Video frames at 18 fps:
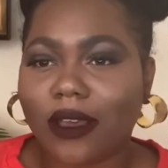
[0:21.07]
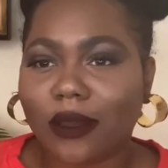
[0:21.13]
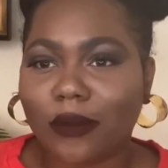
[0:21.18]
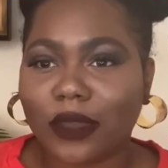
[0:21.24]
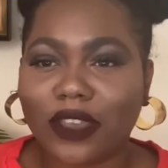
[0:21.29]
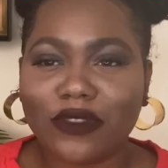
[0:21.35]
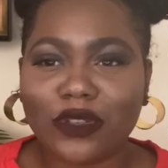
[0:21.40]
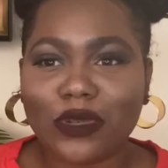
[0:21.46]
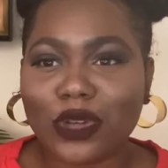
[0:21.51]

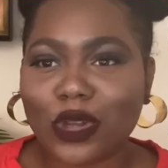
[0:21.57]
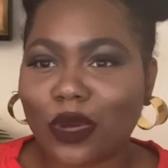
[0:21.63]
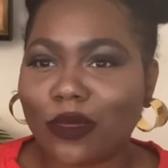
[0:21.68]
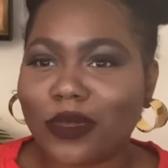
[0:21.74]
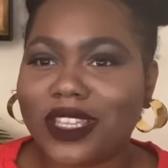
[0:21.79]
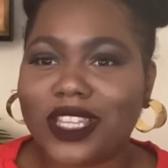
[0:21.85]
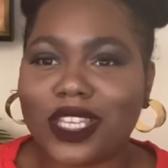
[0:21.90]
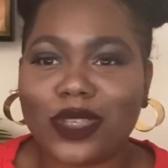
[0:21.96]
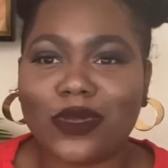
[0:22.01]
If you know
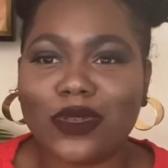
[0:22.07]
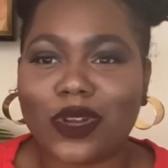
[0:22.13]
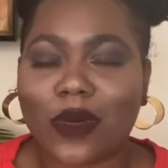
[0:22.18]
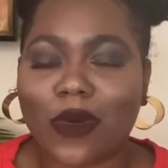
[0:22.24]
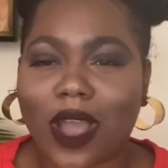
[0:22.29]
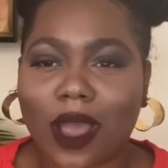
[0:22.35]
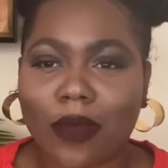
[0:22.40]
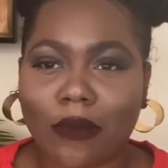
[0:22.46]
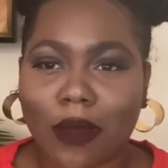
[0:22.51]
me, then you know
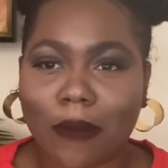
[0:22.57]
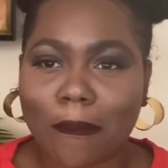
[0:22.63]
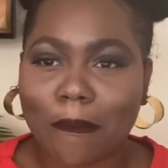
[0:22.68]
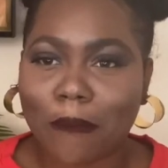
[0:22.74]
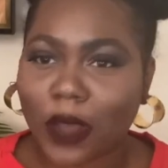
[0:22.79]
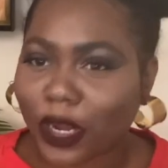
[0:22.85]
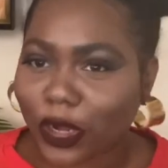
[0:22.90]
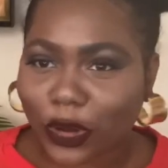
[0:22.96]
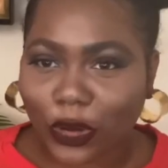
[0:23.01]
I'm a
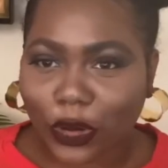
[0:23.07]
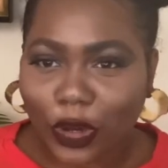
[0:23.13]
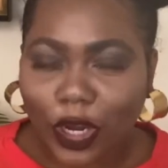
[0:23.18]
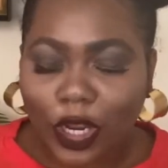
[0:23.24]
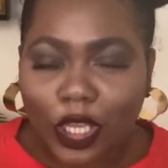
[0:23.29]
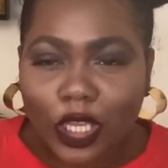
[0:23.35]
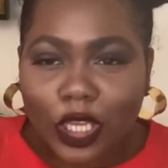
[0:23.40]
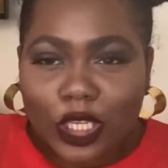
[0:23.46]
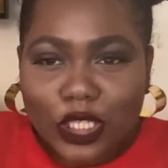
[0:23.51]
bunner.
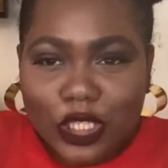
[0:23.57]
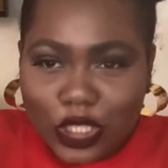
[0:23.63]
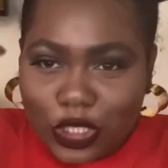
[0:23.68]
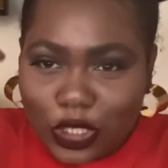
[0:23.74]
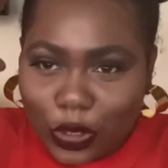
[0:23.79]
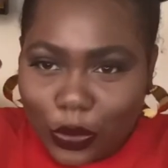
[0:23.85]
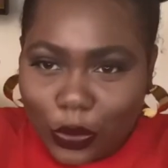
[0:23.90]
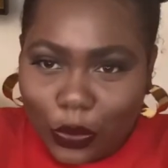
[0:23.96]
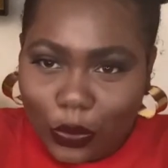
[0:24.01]

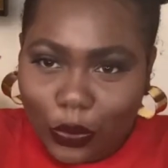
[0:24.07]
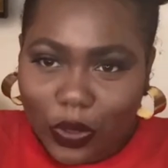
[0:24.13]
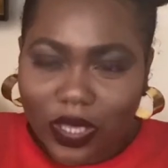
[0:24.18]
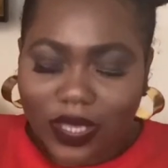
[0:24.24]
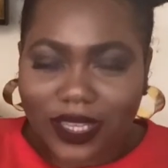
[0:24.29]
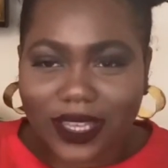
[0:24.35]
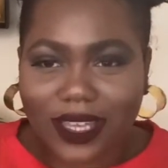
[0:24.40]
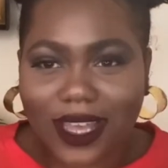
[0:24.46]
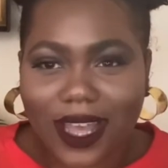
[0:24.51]
So
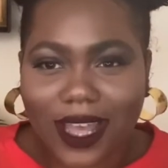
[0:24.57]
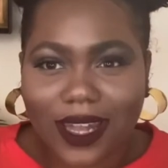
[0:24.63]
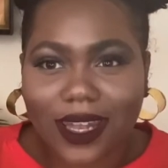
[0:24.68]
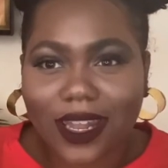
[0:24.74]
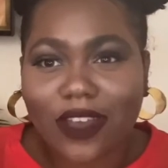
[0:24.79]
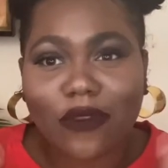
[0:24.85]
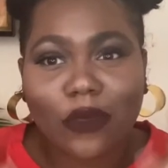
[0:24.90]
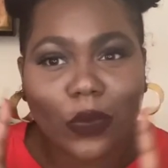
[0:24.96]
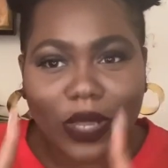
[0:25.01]
I
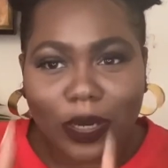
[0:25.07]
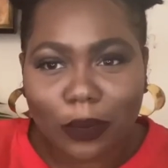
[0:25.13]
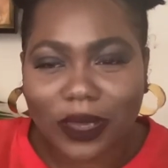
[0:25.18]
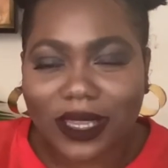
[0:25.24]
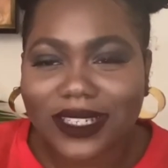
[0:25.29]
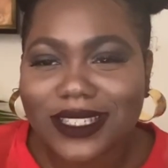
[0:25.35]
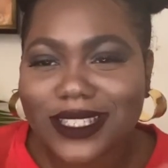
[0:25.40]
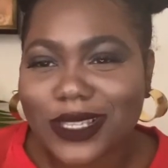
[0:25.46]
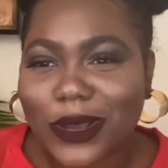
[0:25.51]
love one
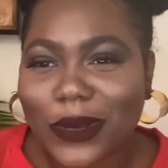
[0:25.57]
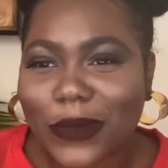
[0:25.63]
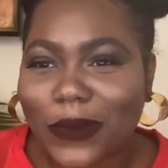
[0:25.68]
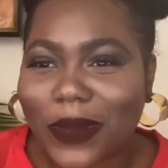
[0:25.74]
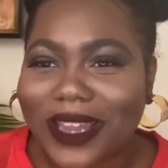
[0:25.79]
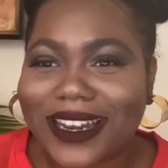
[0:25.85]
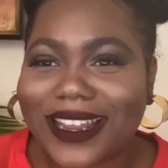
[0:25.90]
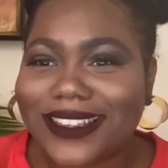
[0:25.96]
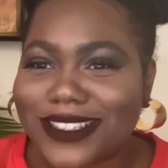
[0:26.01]
bun, so
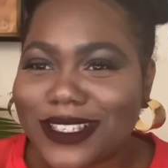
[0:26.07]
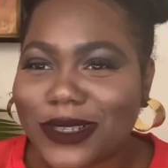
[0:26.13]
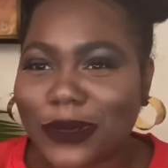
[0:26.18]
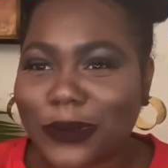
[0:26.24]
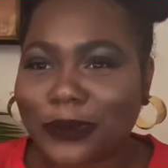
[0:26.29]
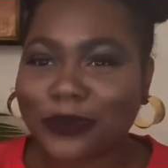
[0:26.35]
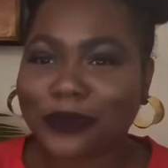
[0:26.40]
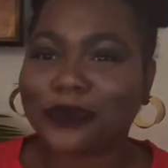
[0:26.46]
why not two?